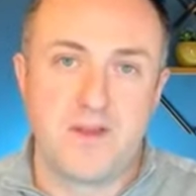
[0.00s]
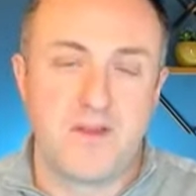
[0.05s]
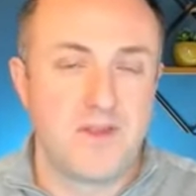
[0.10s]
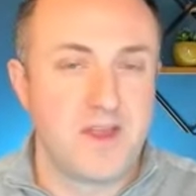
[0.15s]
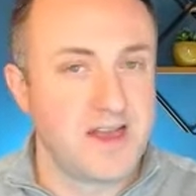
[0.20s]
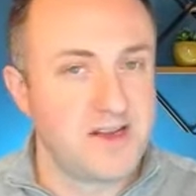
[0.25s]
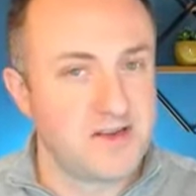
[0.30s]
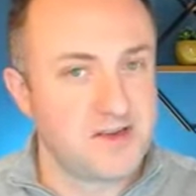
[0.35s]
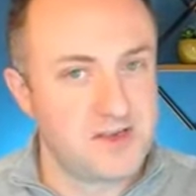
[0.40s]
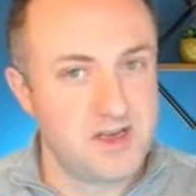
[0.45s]

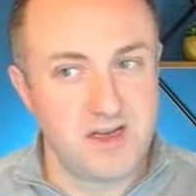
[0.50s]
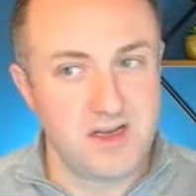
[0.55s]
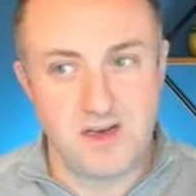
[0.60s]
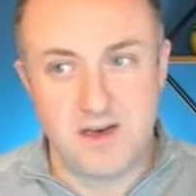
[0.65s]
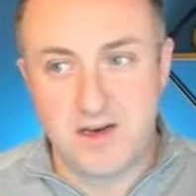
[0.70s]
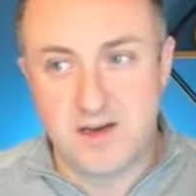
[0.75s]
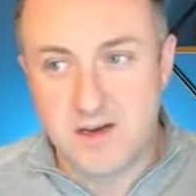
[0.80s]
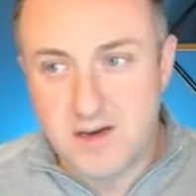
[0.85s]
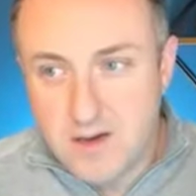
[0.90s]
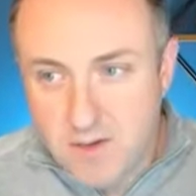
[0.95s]
things
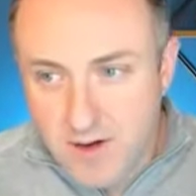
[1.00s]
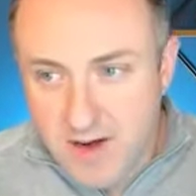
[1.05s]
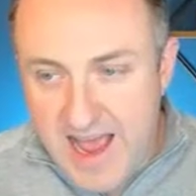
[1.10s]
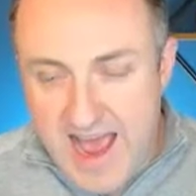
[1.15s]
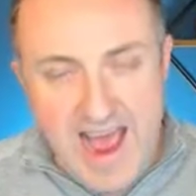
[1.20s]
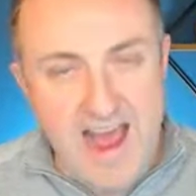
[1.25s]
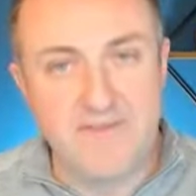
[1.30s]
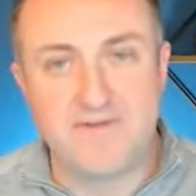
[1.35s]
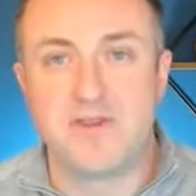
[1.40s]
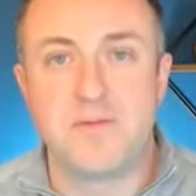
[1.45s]
that
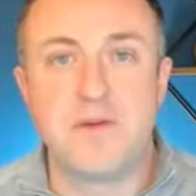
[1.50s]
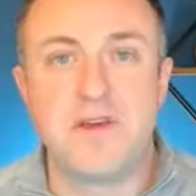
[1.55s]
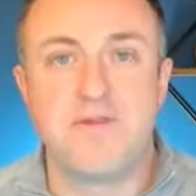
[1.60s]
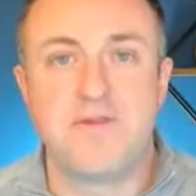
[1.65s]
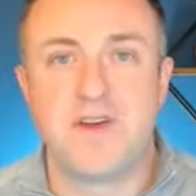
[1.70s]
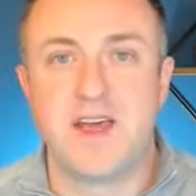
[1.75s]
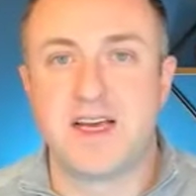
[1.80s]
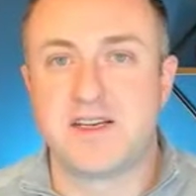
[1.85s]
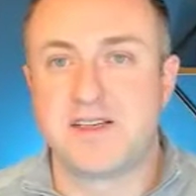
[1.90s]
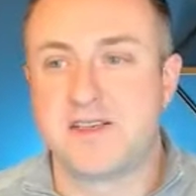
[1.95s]
have to be
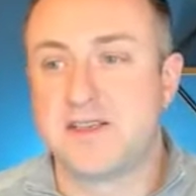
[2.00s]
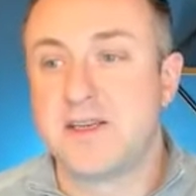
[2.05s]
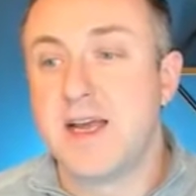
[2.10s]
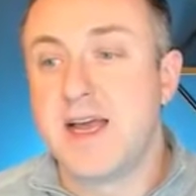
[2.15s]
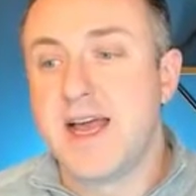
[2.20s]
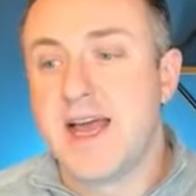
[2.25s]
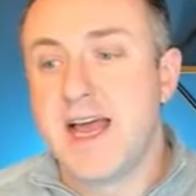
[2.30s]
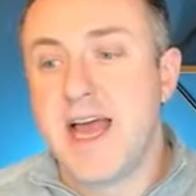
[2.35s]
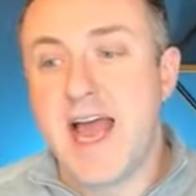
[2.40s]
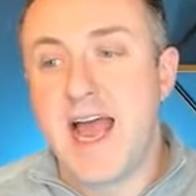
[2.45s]
fixed,
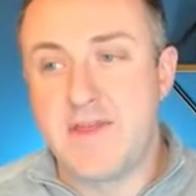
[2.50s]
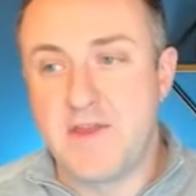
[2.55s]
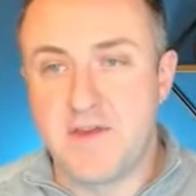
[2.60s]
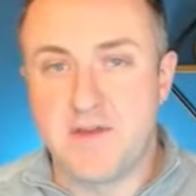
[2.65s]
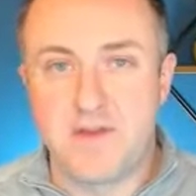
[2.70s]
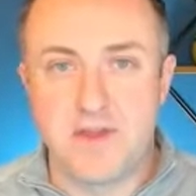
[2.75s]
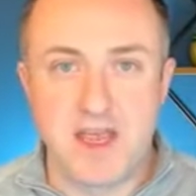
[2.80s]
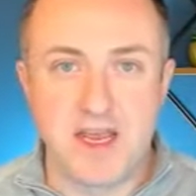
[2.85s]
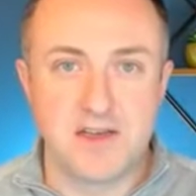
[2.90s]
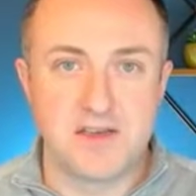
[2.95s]
and
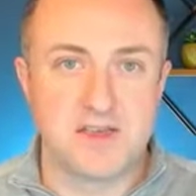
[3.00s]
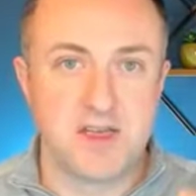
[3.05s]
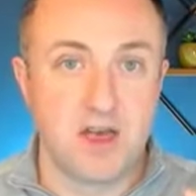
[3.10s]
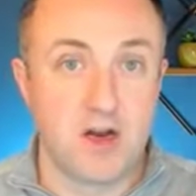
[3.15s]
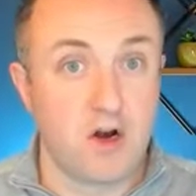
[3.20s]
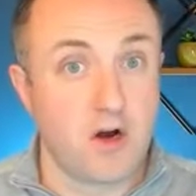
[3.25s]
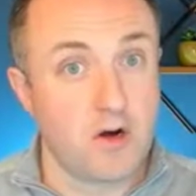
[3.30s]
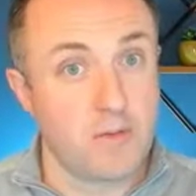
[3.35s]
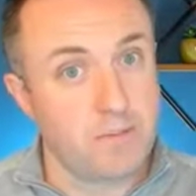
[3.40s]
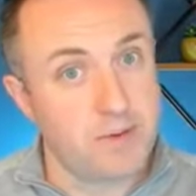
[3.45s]
then things
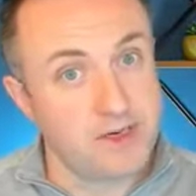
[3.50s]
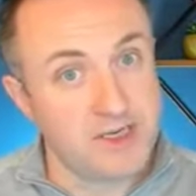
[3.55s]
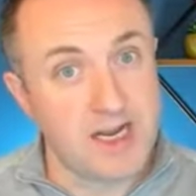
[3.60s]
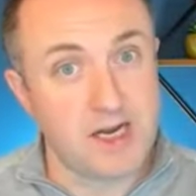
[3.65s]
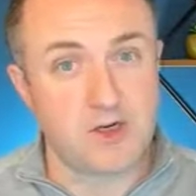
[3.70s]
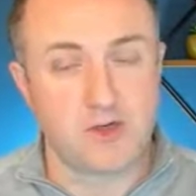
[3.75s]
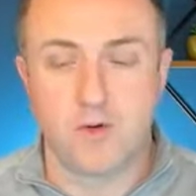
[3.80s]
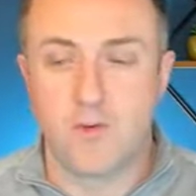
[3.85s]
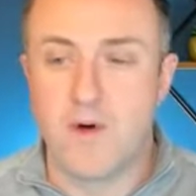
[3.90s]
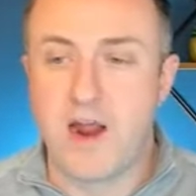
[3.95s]
that are
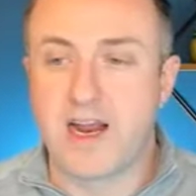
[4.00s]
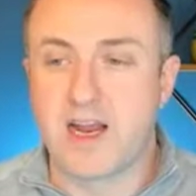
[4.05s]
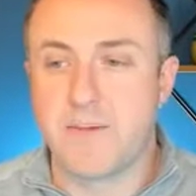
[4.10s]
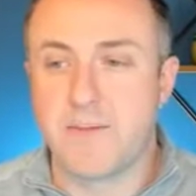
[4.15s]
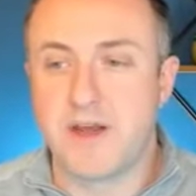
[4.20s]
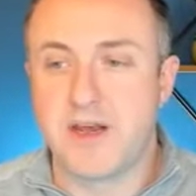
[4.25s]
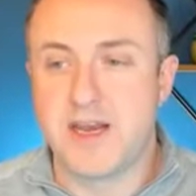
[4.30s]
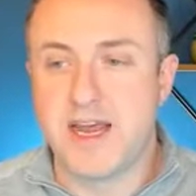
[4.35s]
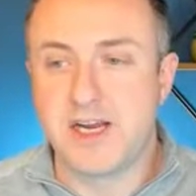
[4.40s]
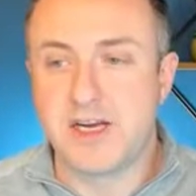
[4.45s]
potential
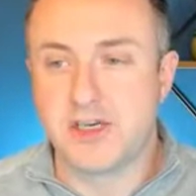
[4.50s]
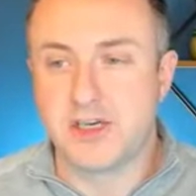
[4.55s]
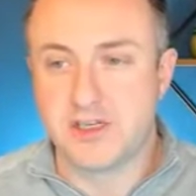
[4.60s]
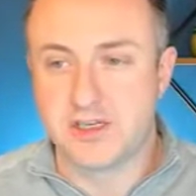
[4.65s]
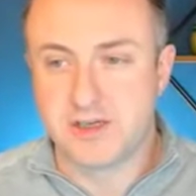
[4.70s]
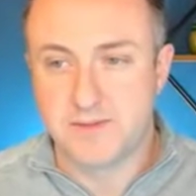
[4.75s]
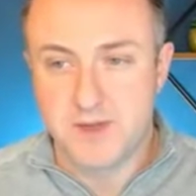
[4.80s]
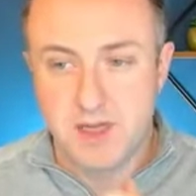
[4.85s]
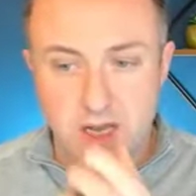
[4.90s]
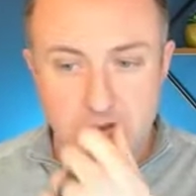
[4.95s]

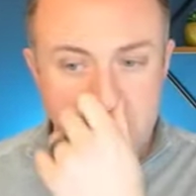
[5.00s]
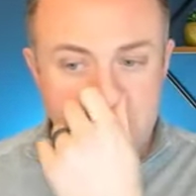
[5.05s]
recommendations.